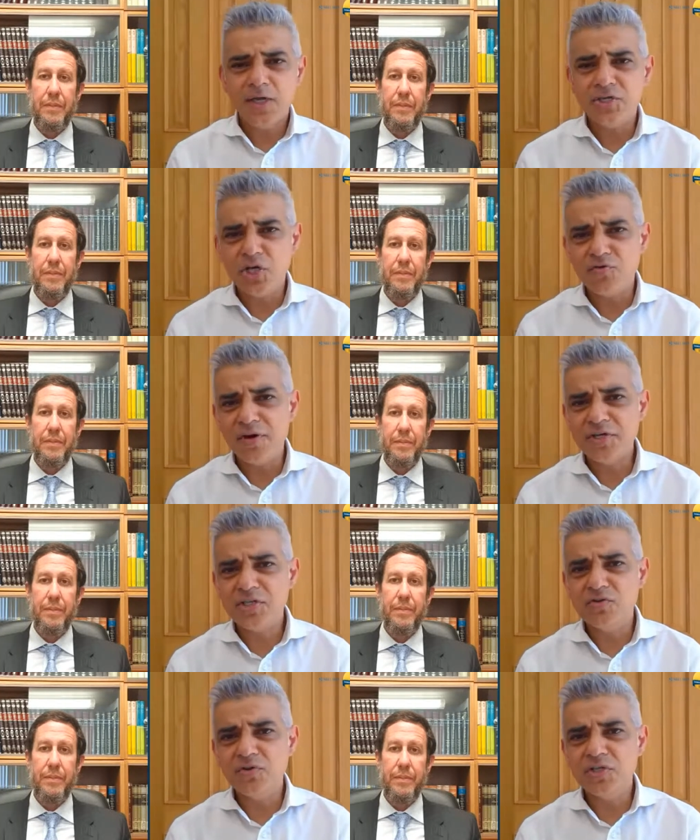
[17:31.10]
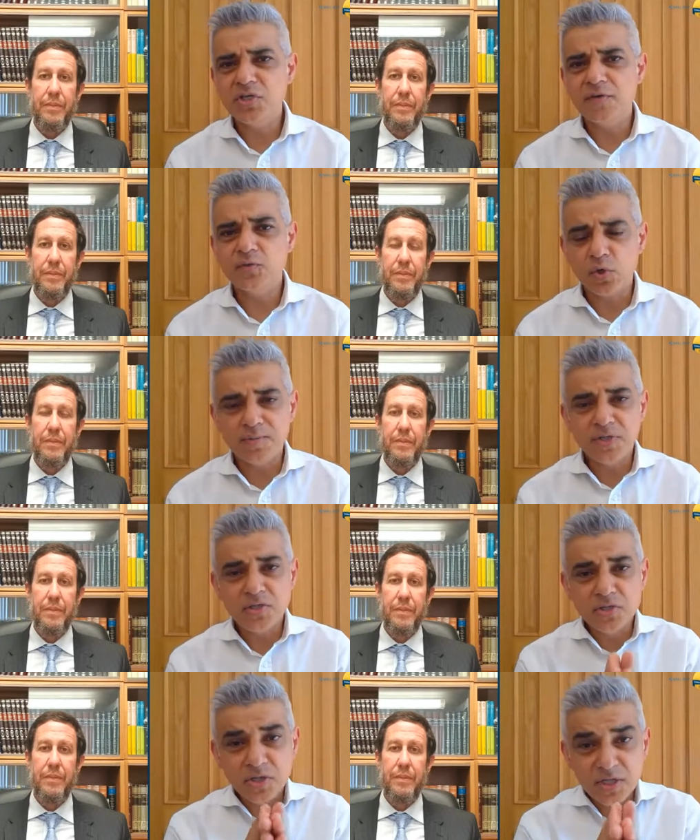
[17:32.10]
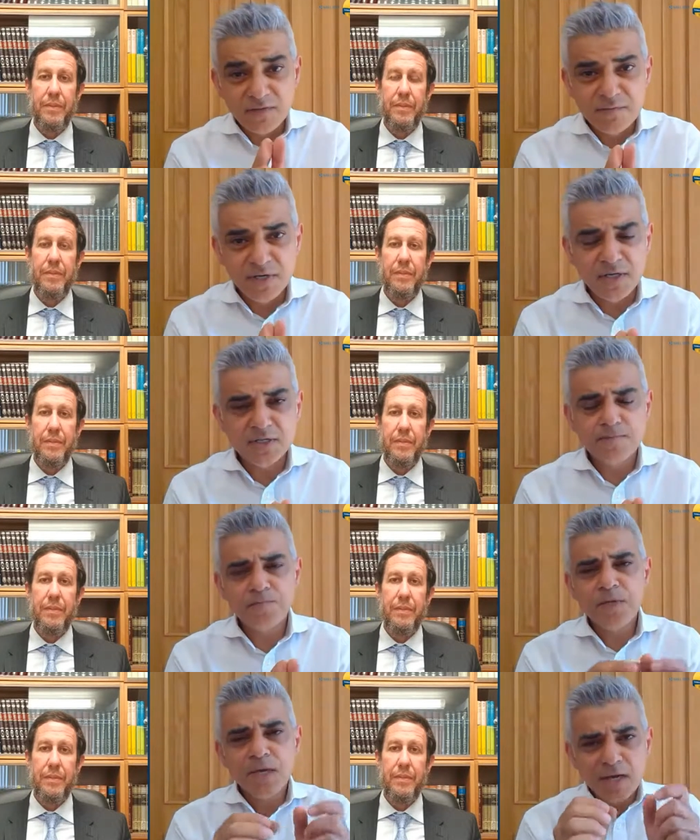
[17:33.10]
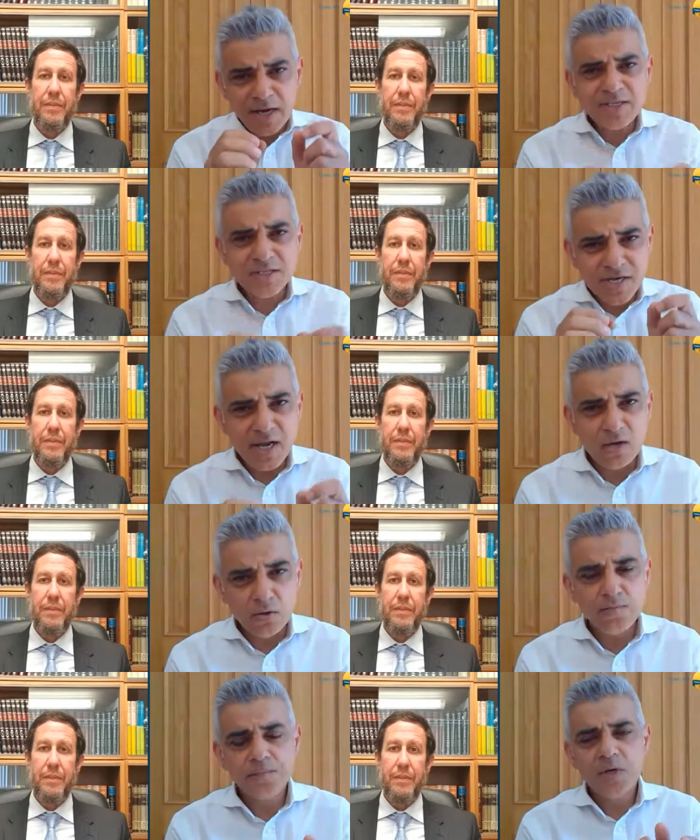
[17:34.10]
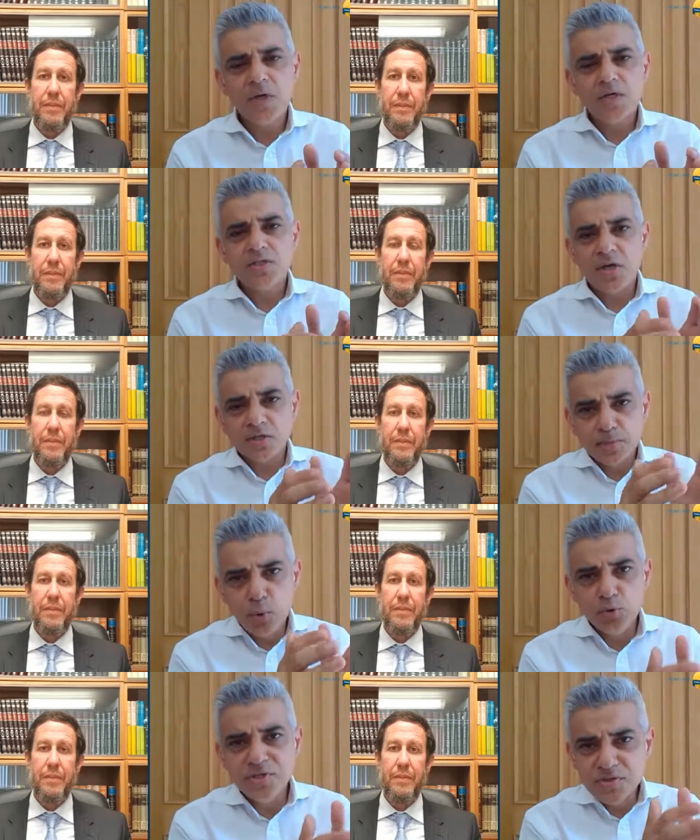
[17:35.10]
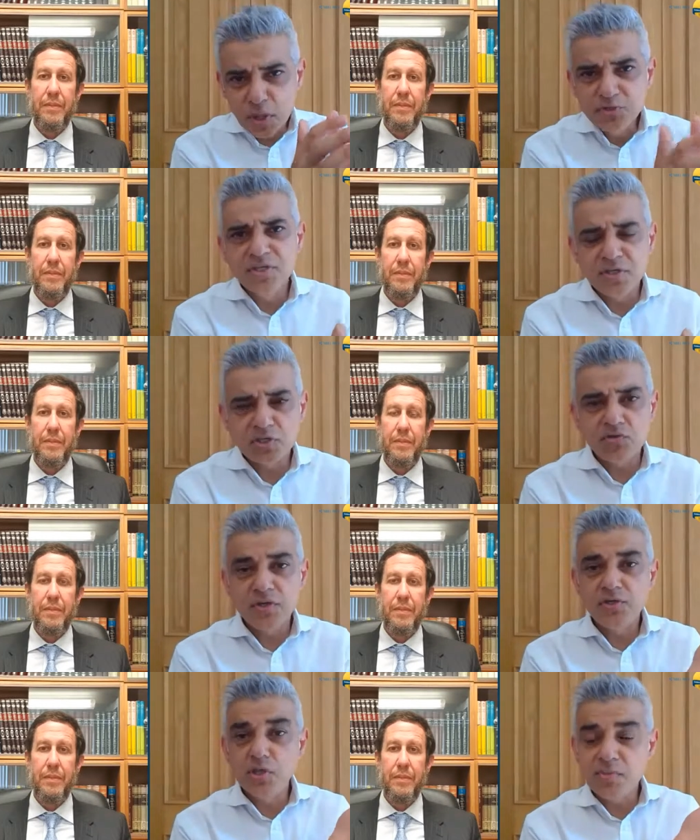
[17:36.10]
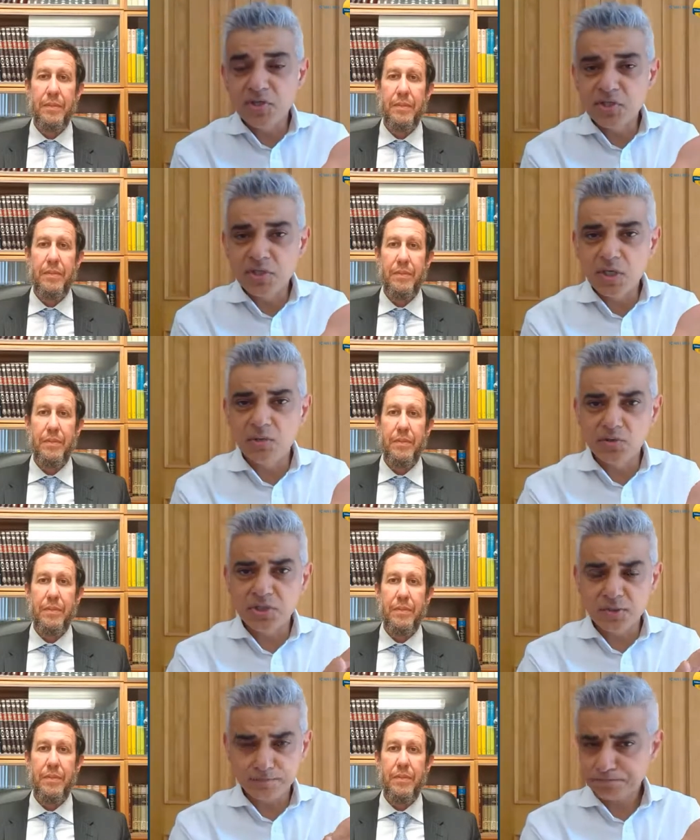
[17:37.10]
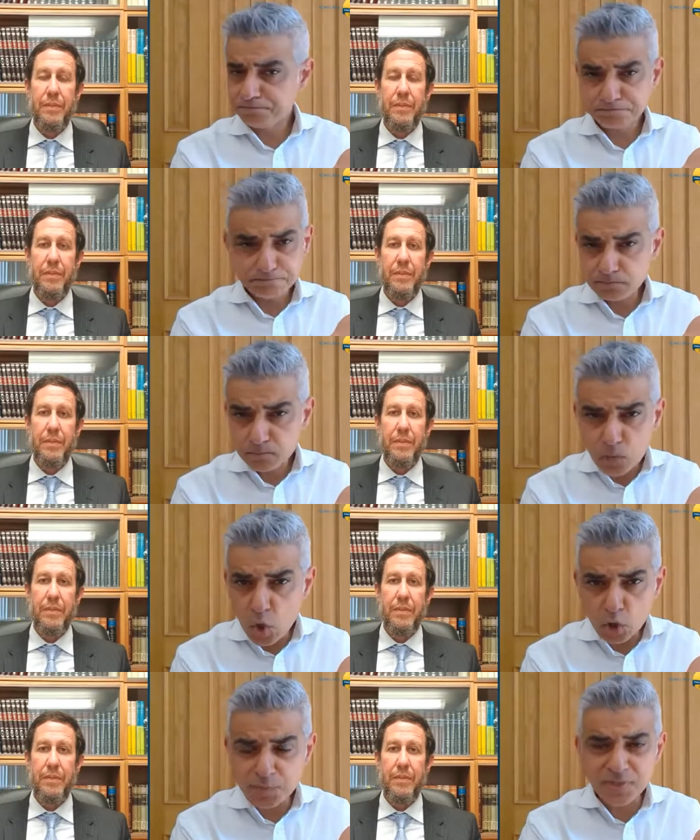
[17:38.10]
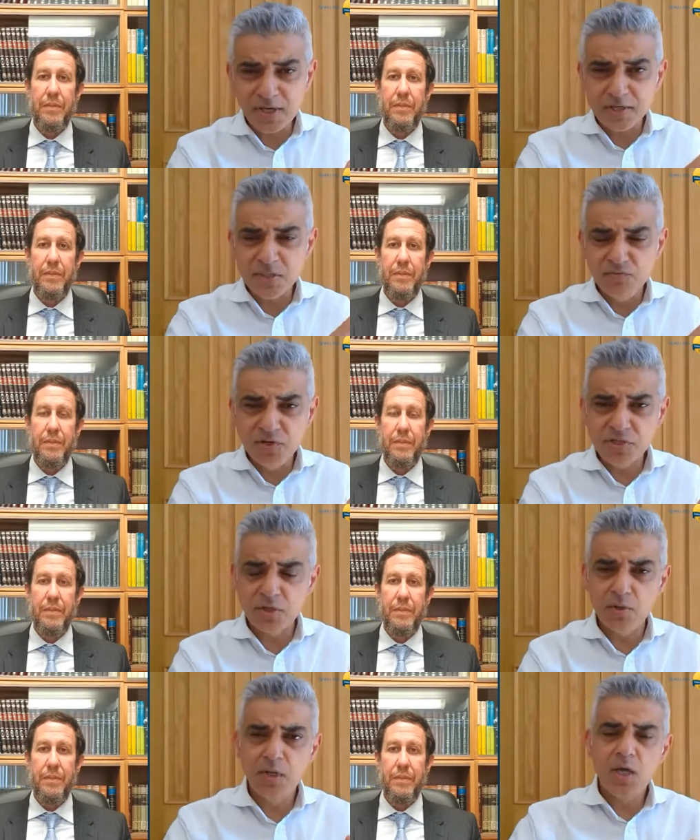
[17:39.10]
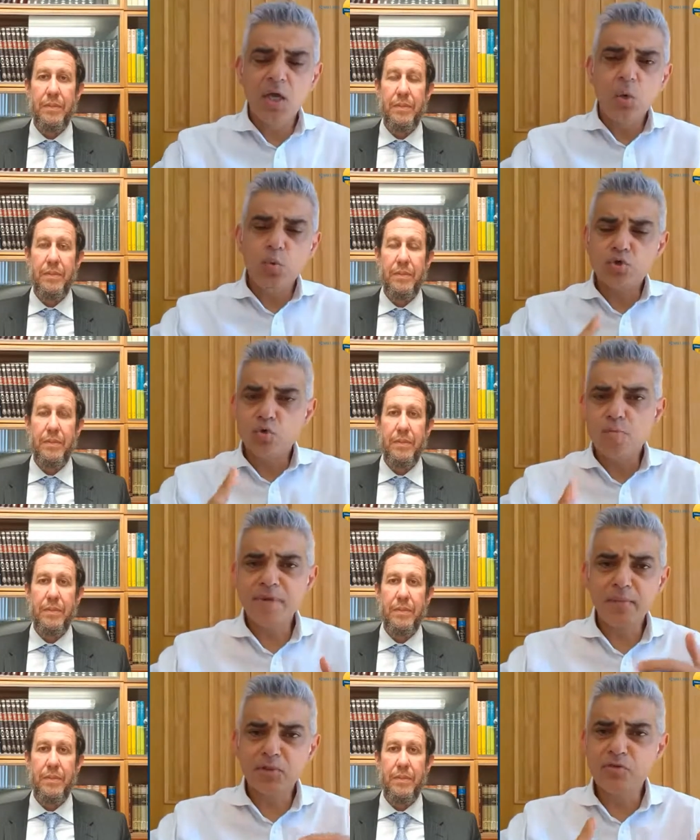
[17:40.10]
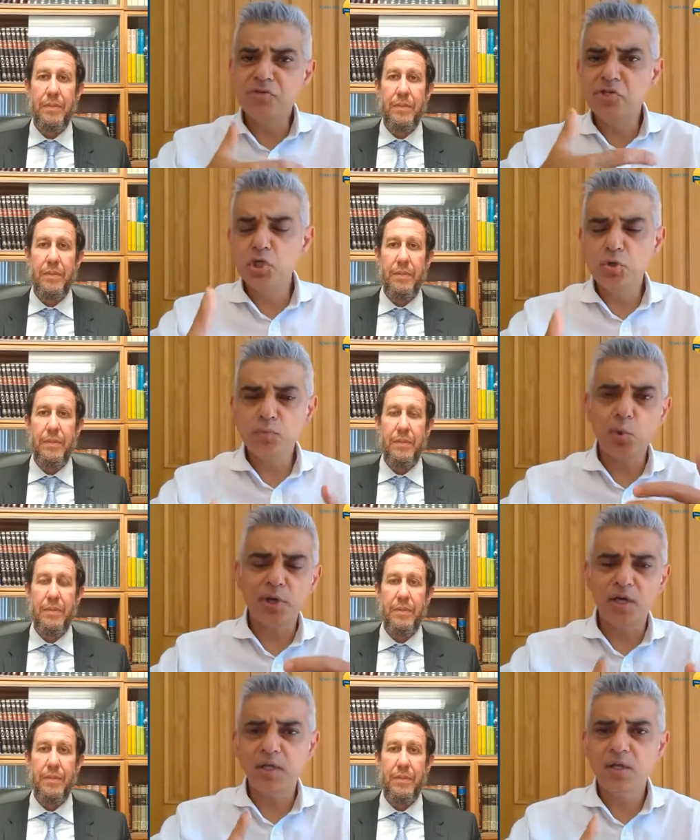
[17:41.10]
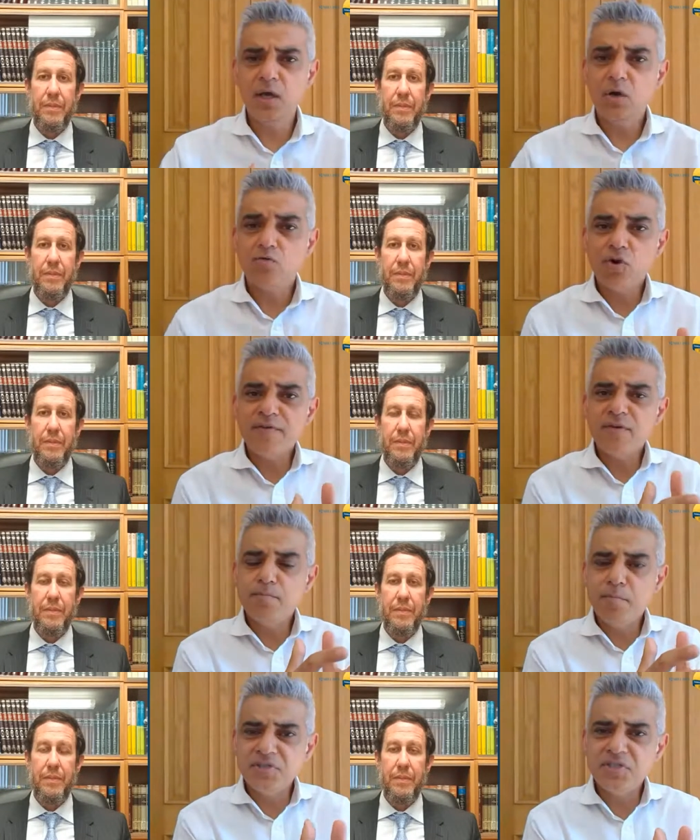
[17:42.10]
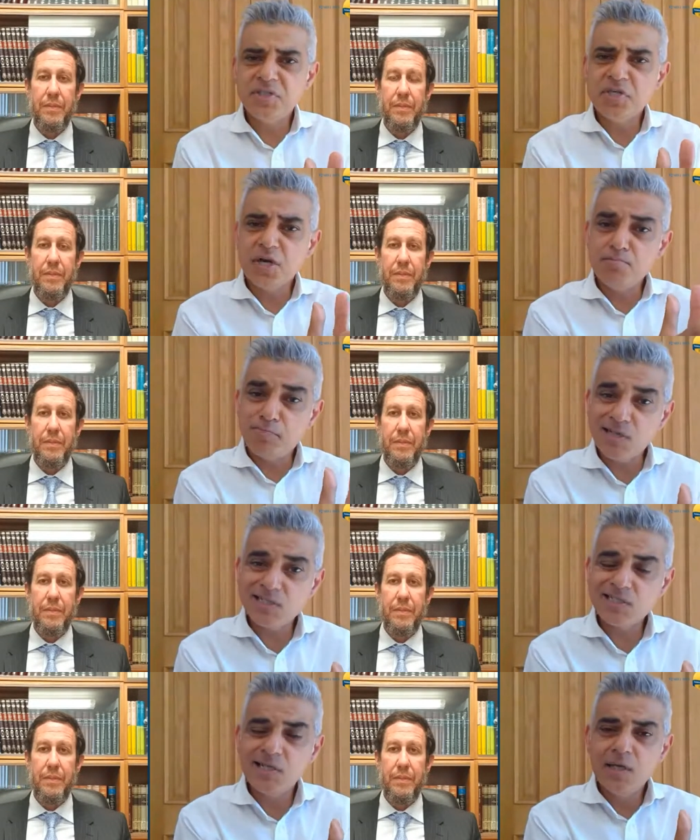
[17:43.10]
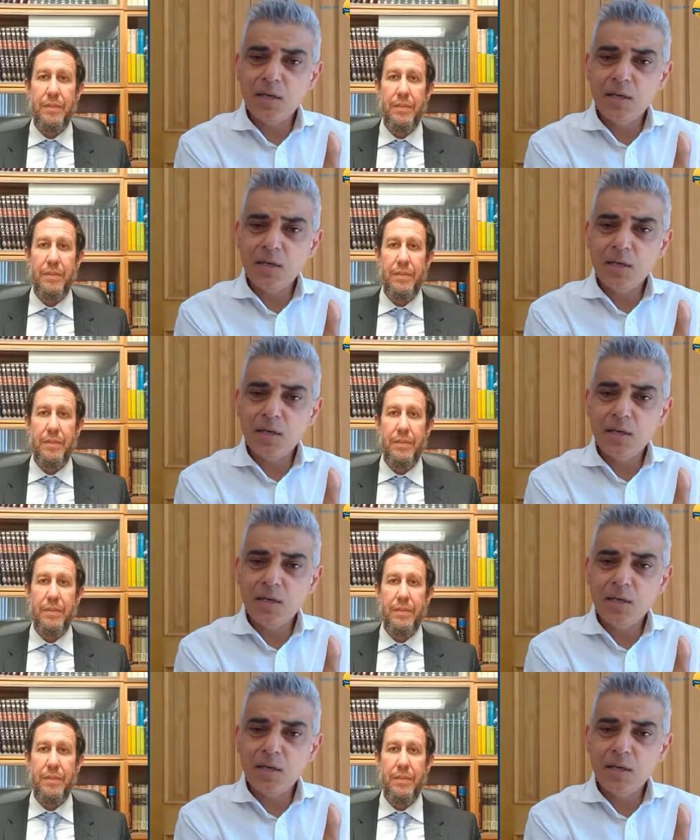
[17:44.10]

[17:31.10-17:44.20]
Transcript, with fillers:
Speaker 1: a generation written off. So what I'm saying to the government is, let's now start supporting those industries. You mentioned culture, hospitality, retail, which won't be able to resume quickly. Rather than businesses going bust,